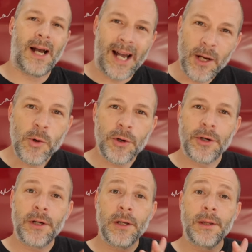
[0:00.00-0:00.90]
I
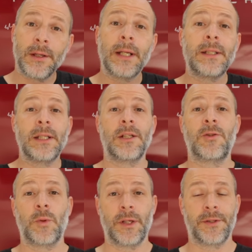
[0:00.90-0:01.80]
ordered the 19
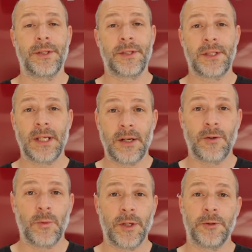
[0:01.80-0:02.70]
inch wheels, the standard
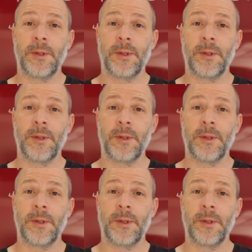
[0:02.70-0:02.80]
wheels,